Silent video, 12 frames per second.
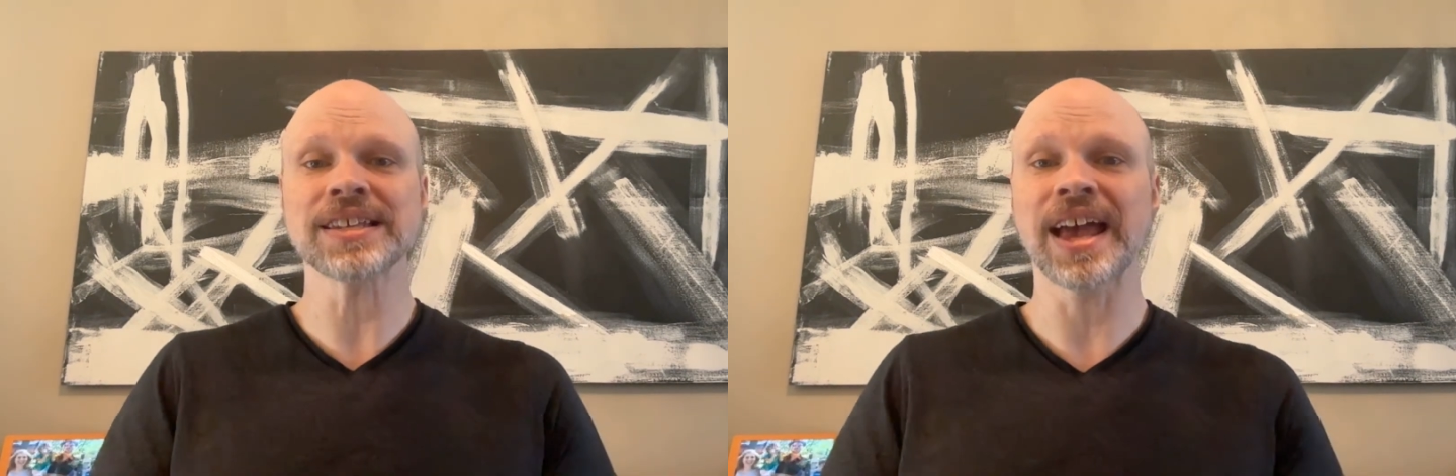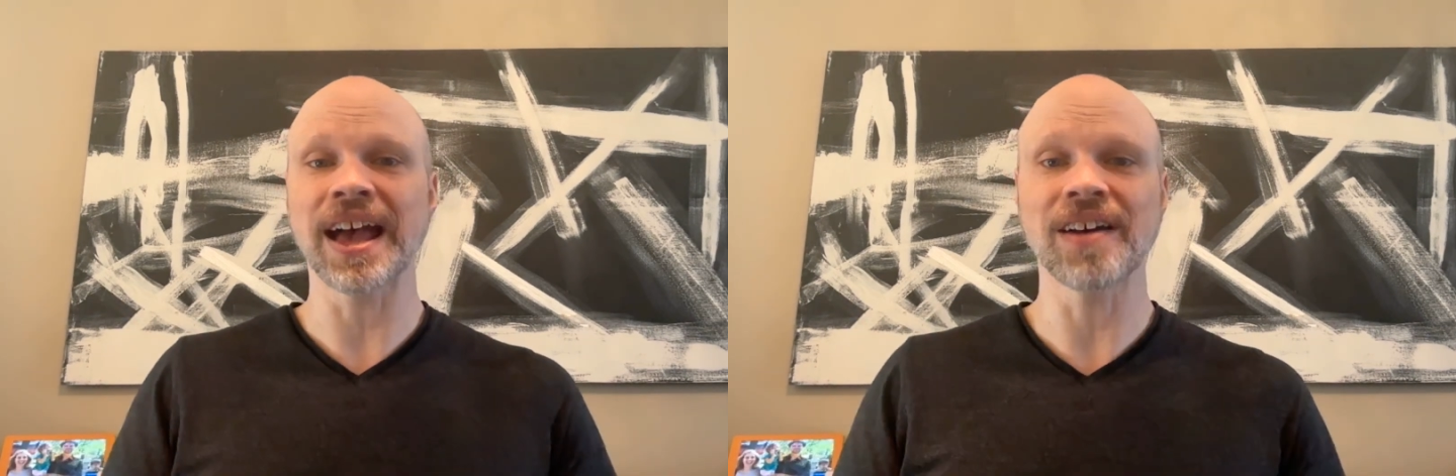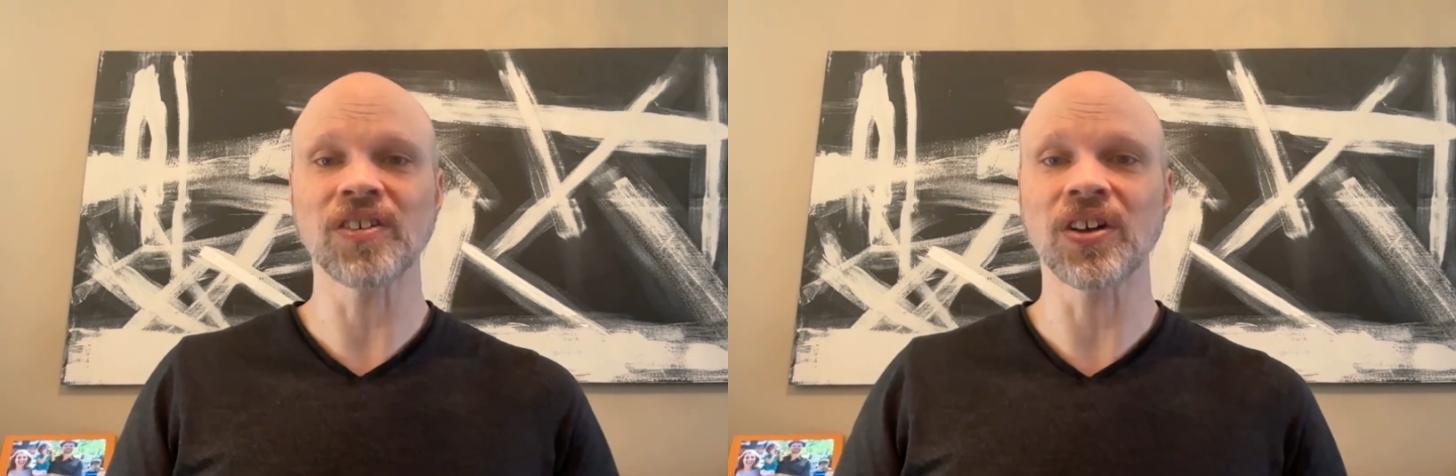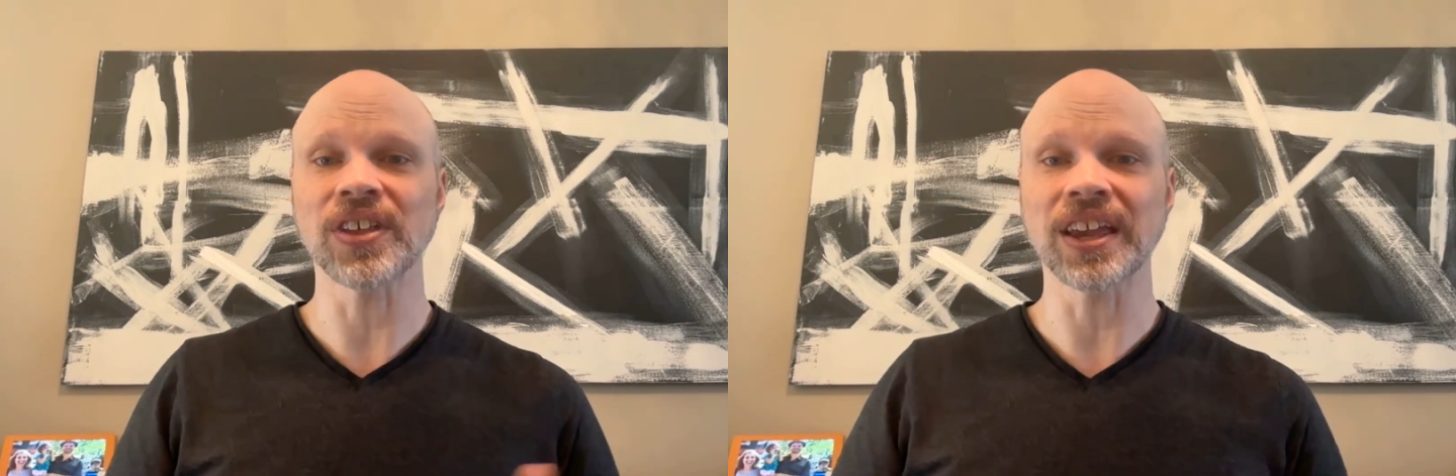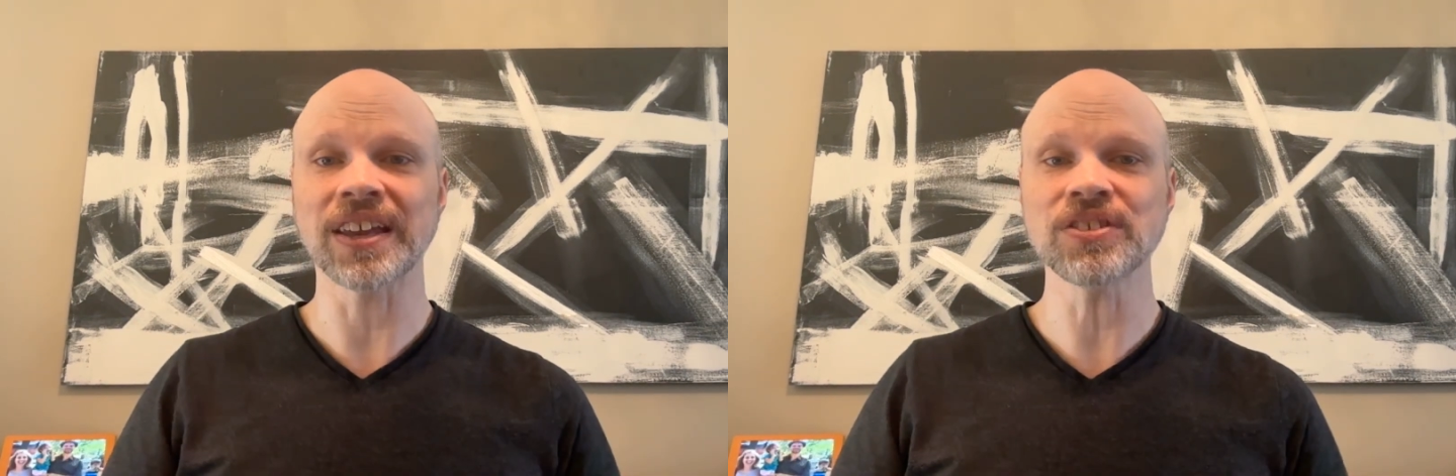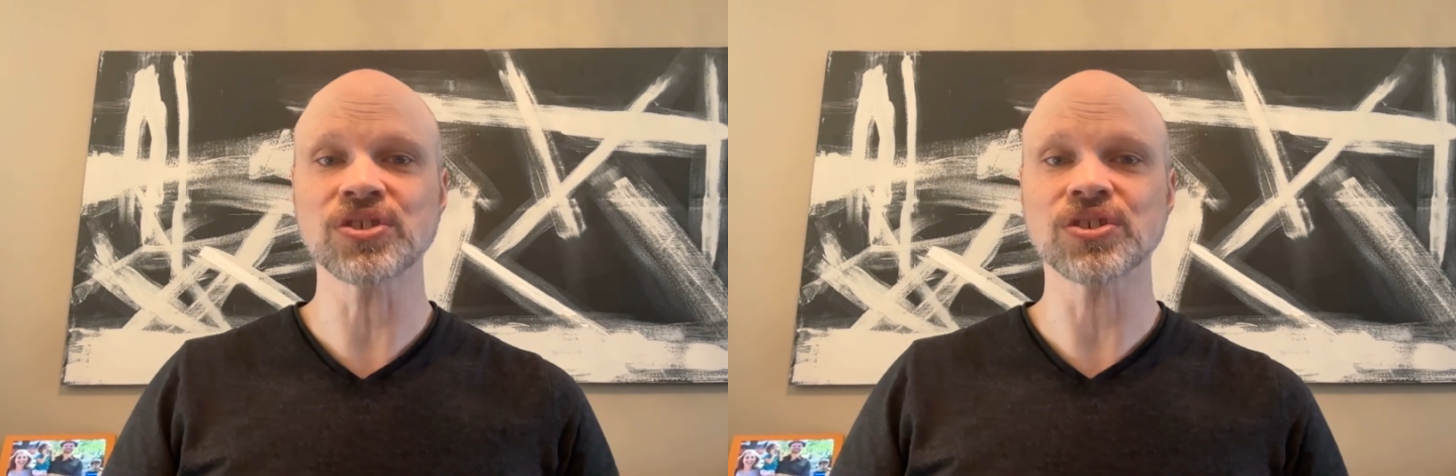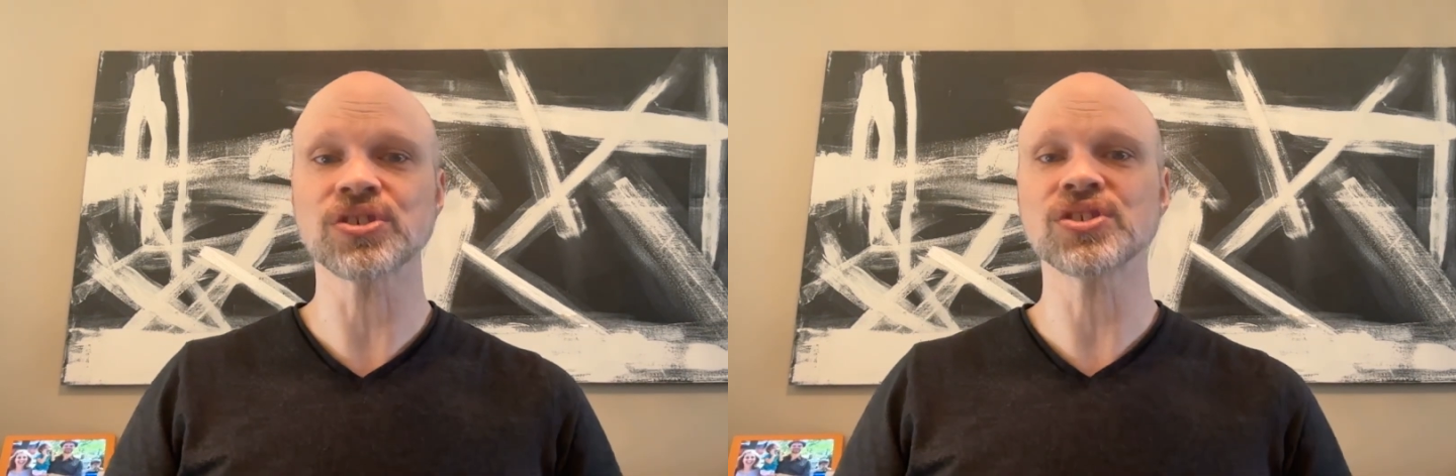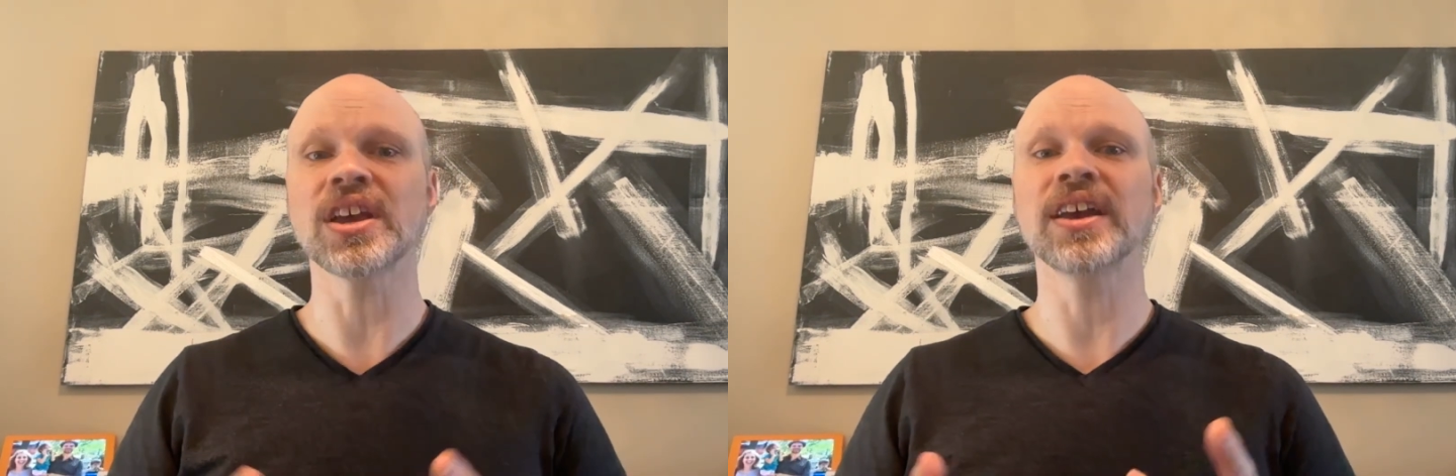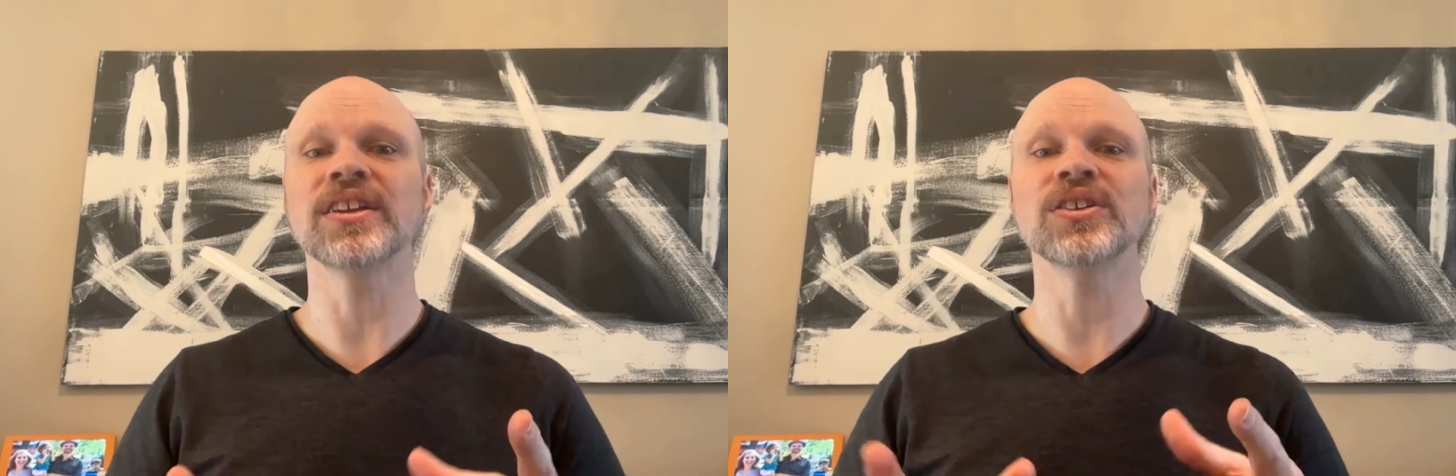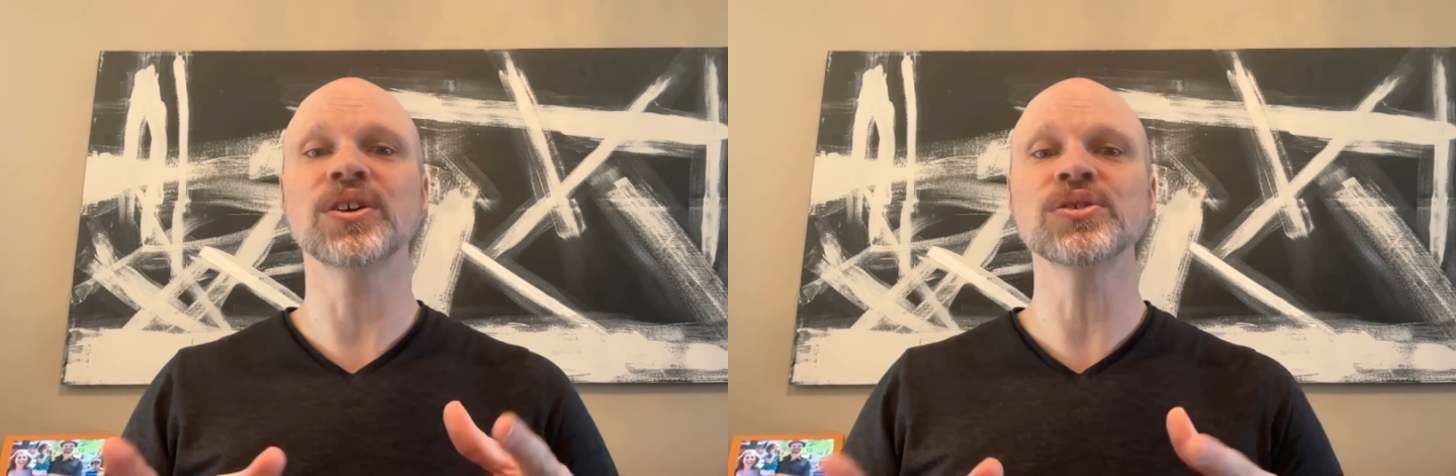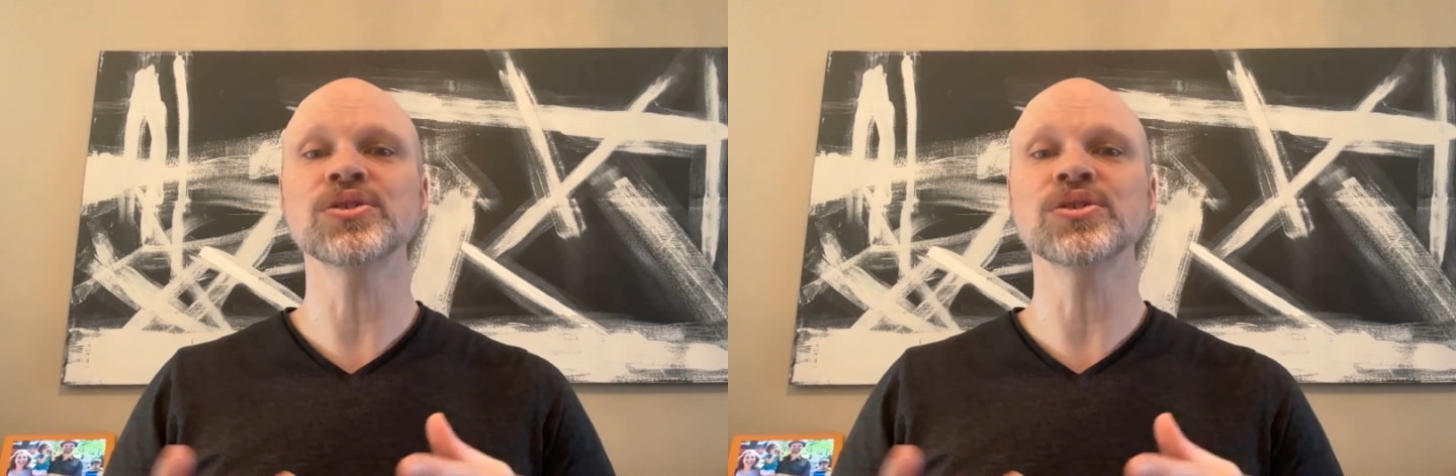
to have all the answers, and no